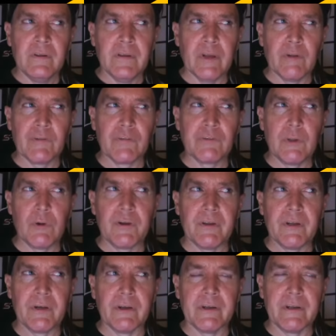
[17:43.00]
you know,
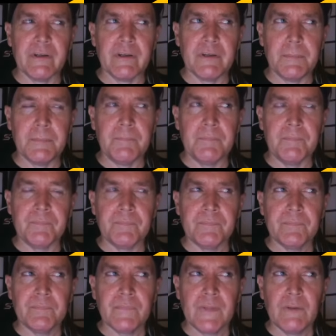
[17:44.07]
sloganeering um
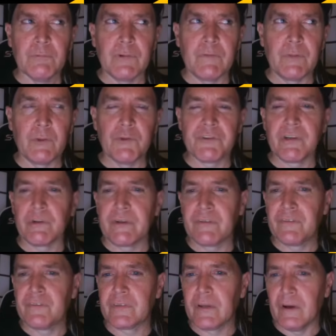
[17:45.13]
revolutionary
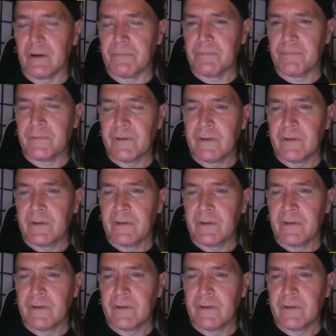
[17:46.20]
stuff.